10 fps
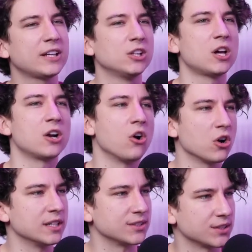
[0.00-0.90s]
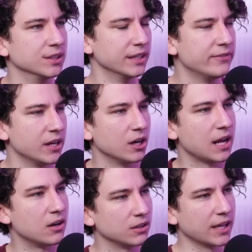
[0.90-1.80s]
like a lot of artists live there
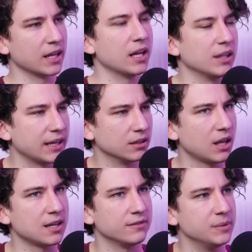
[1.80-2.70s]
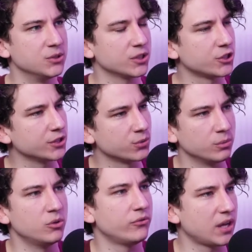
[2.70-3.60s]
now. Like a lot of musicians will
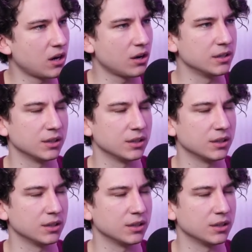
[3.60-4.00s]
move there, and